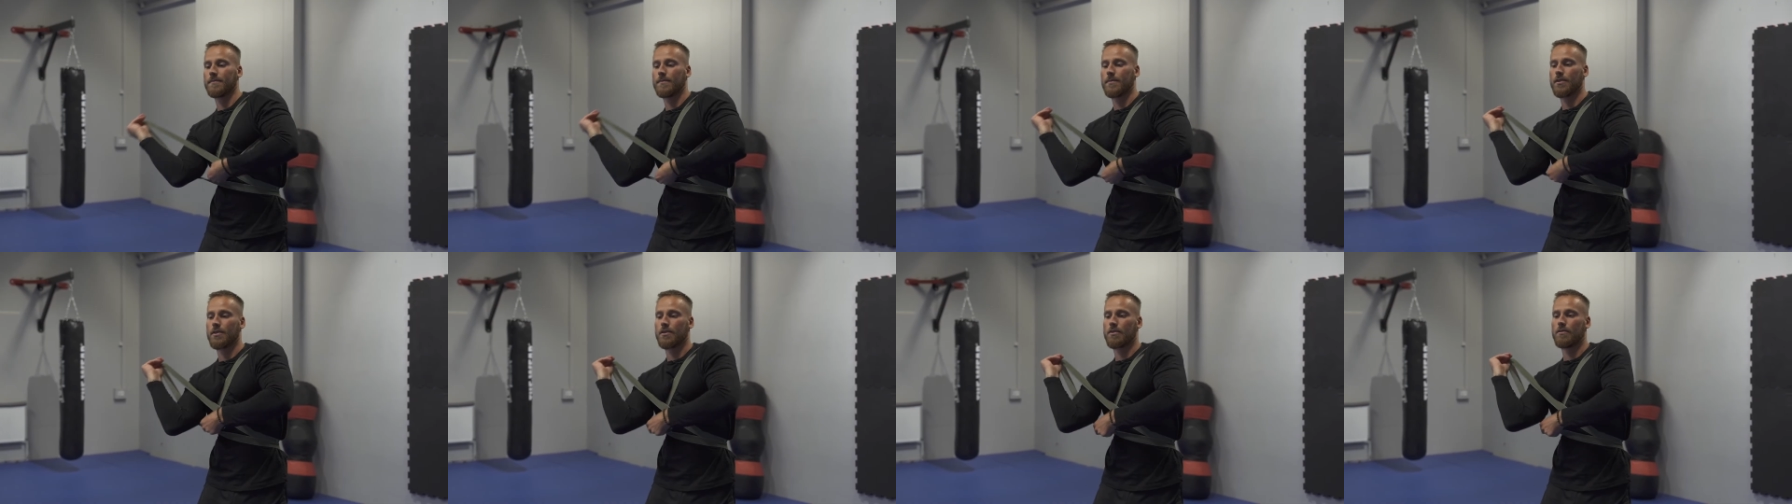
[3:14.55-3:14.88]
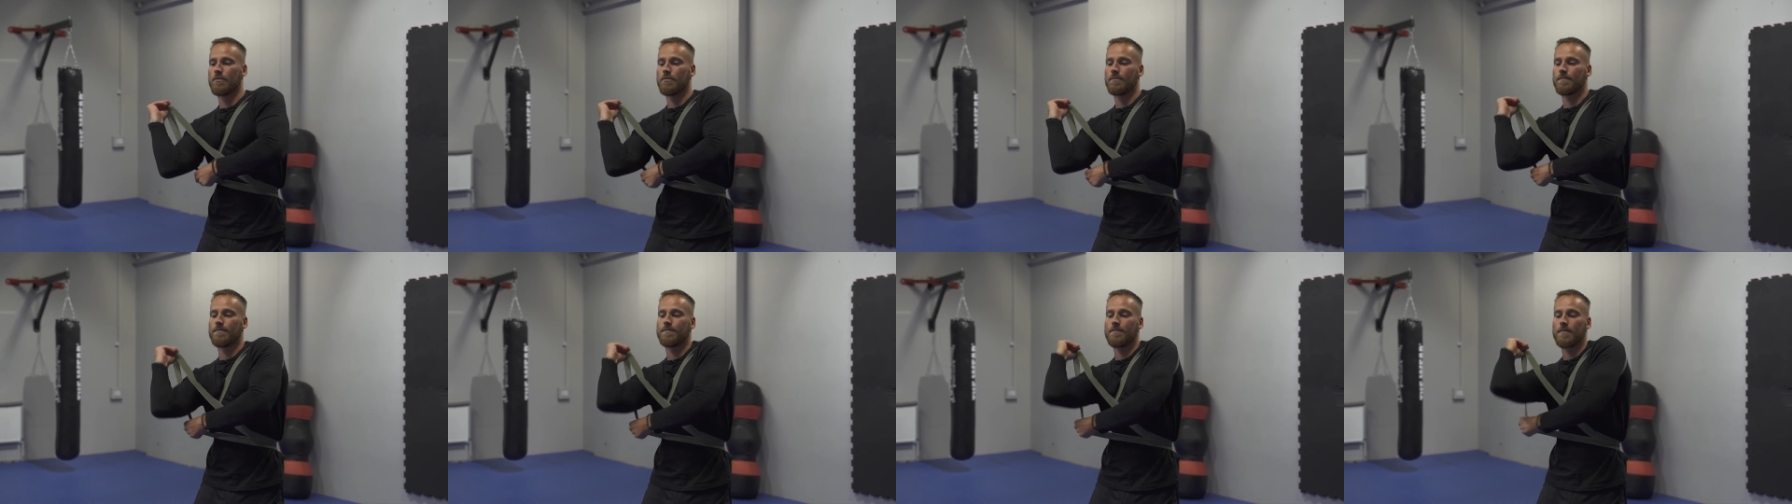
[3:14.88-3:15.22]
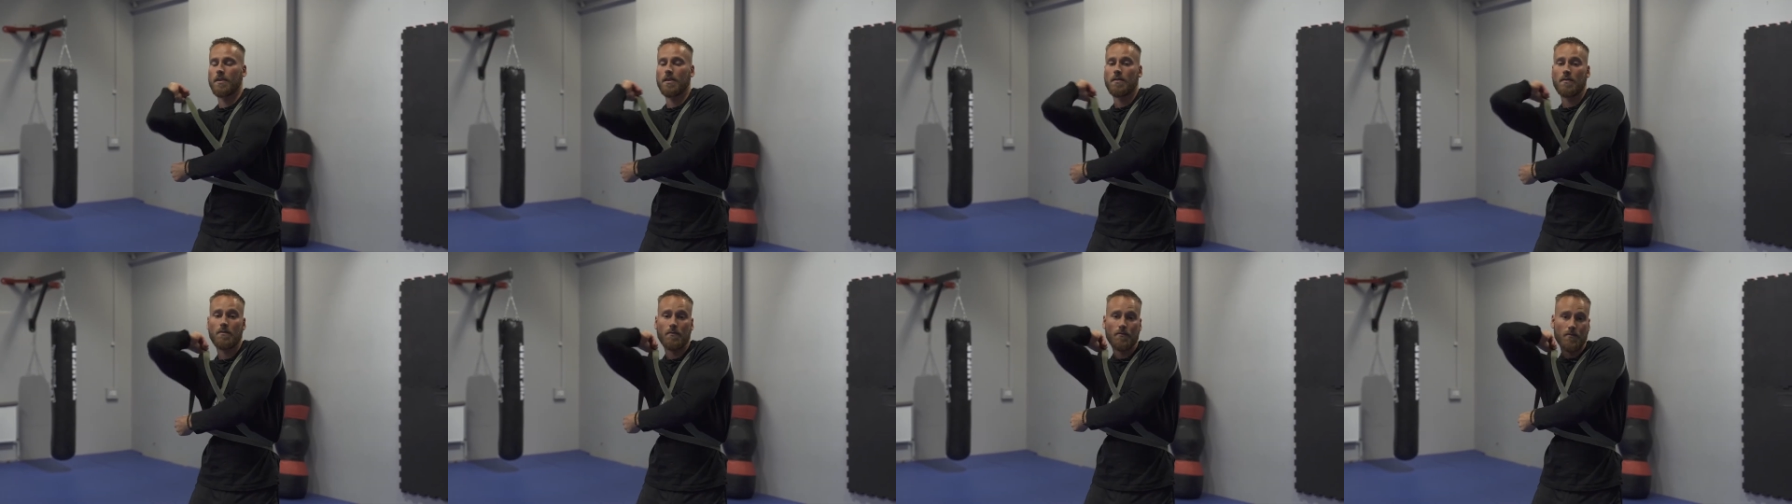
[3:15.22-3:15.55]
So
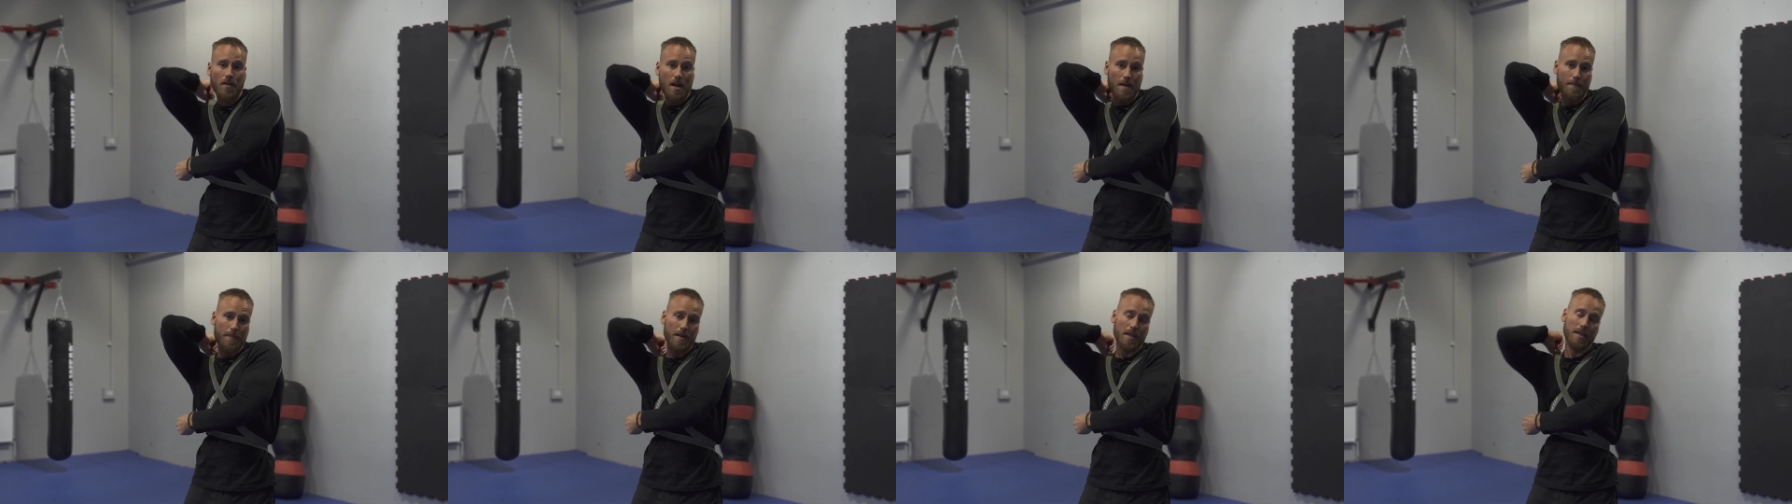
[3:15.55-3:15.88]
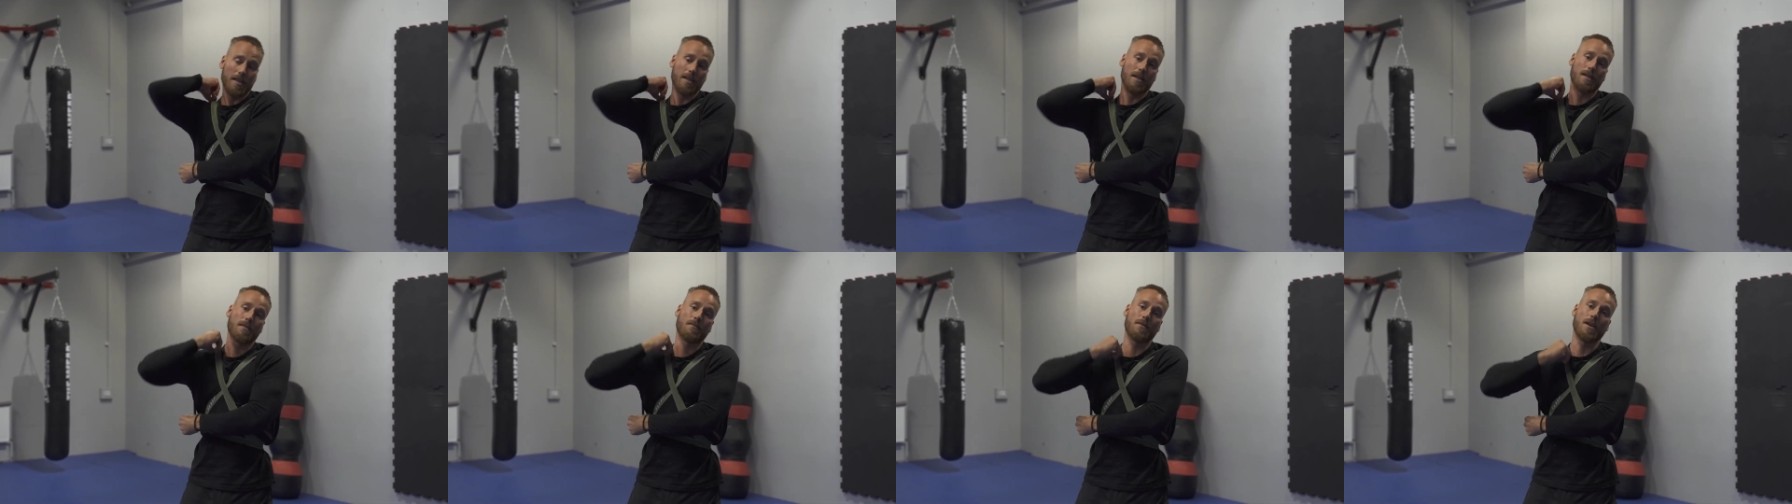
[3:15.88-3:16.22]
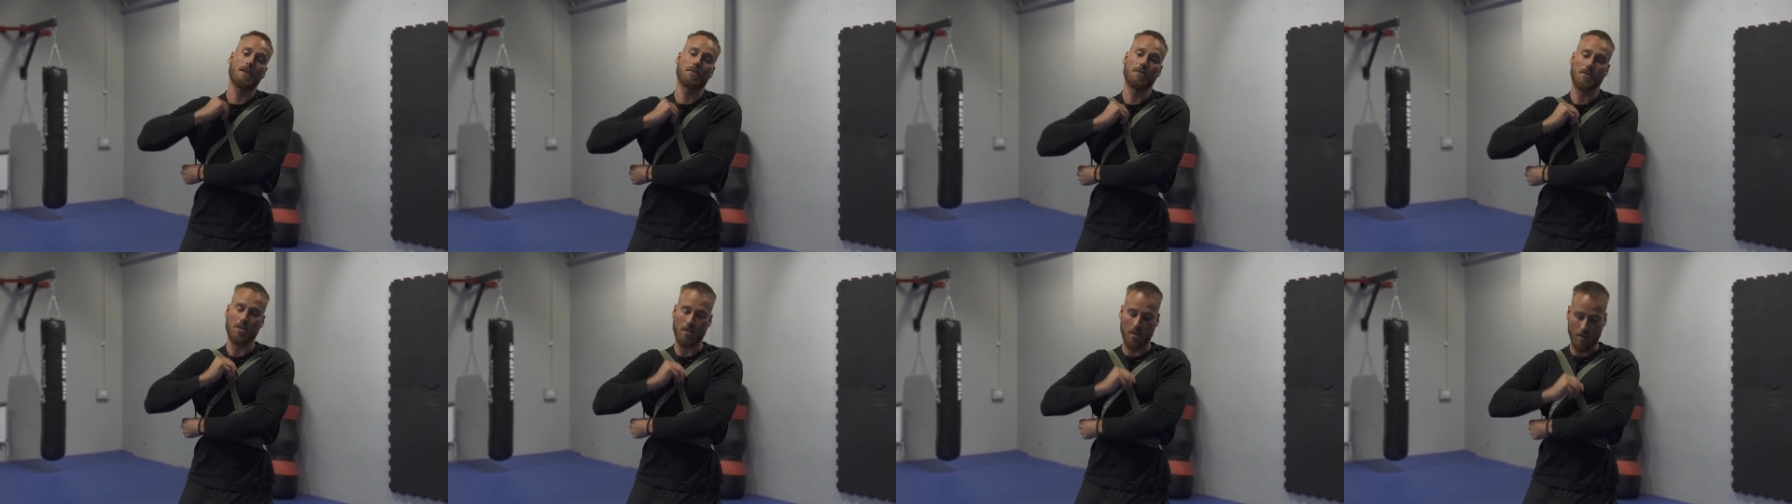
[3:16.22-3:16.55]
wrapping it
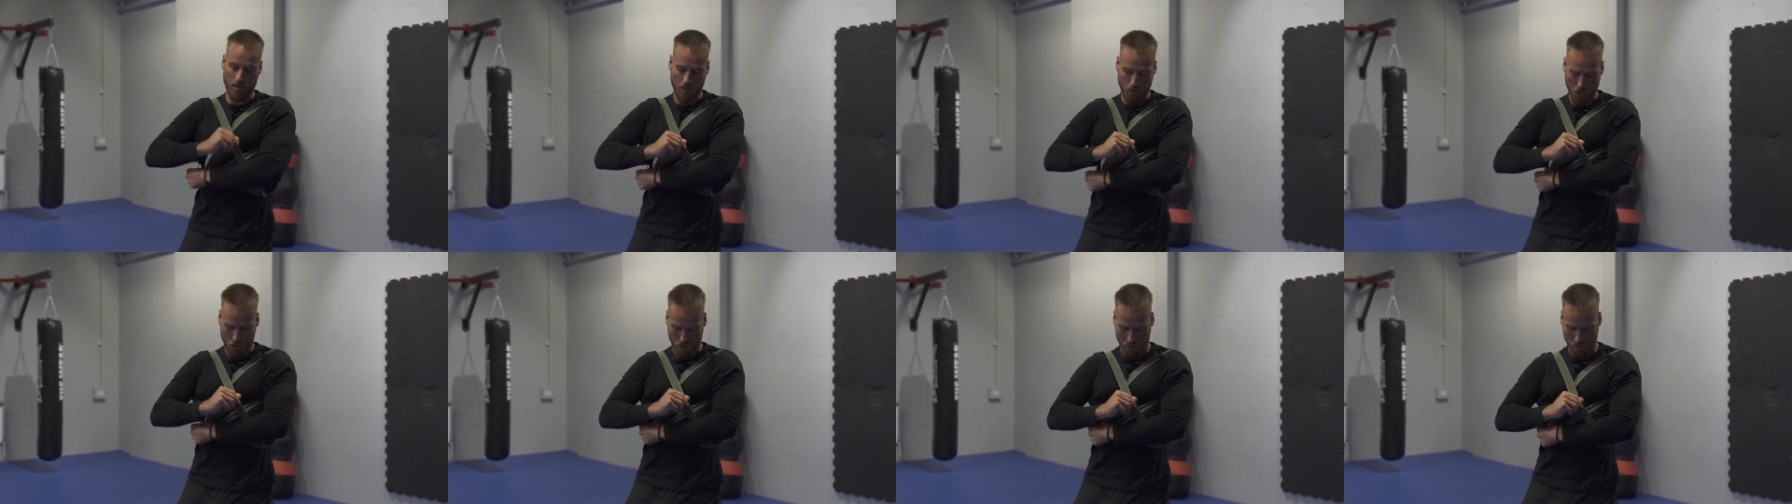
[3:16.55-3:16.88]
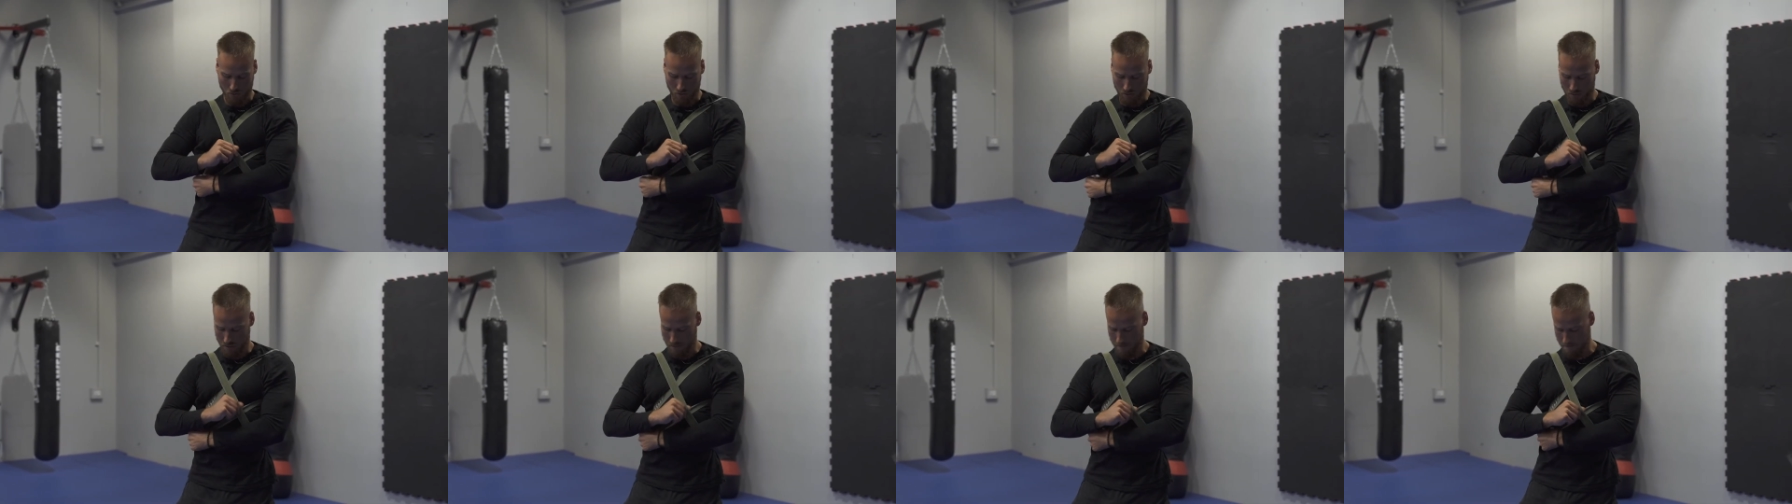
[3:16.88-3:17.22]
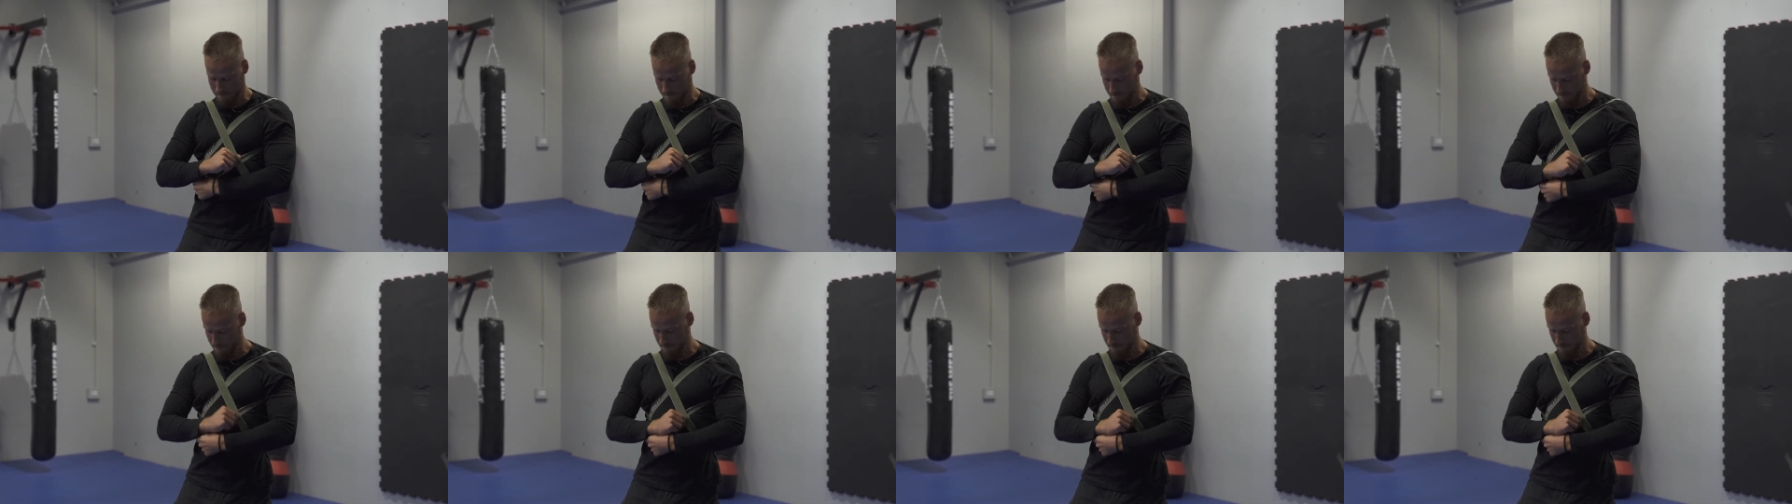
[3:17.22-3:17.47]
around the other shoulder